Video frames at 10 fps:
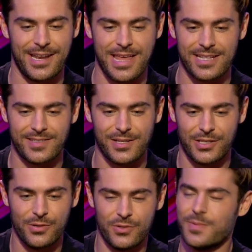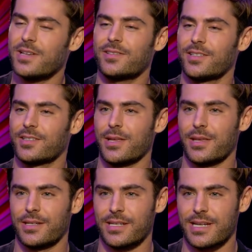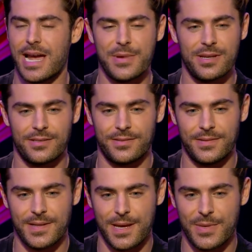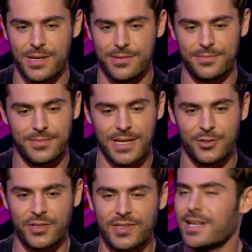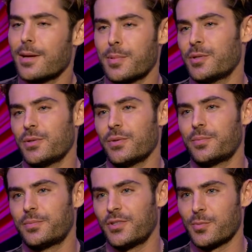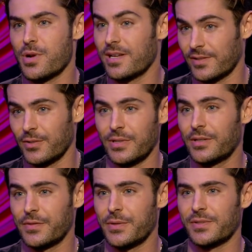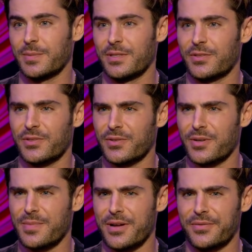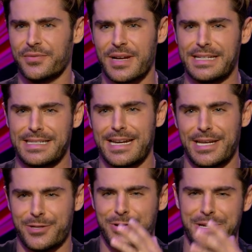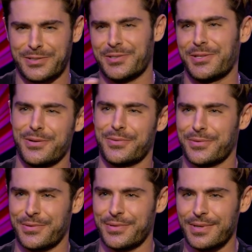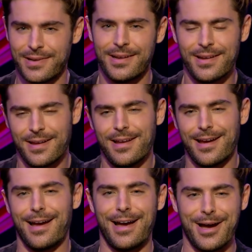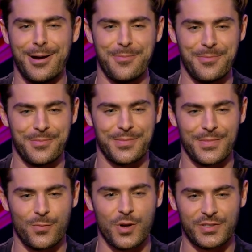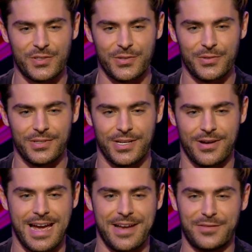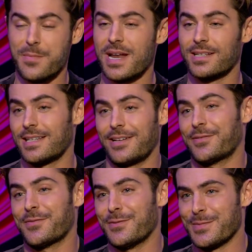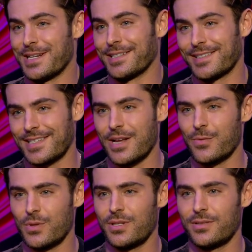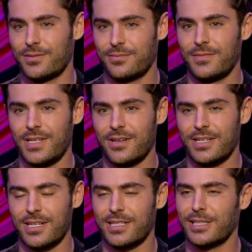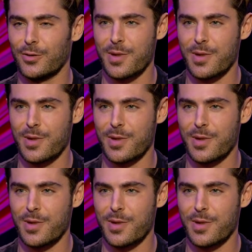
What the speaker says: And that's a huge message, I think. Like, I mean, just to get up and do press and do interviews, I mean, there's a certain amount of identity crisis you go through, and once you know, I have to meditate for a few minutes and really, you know, get a clear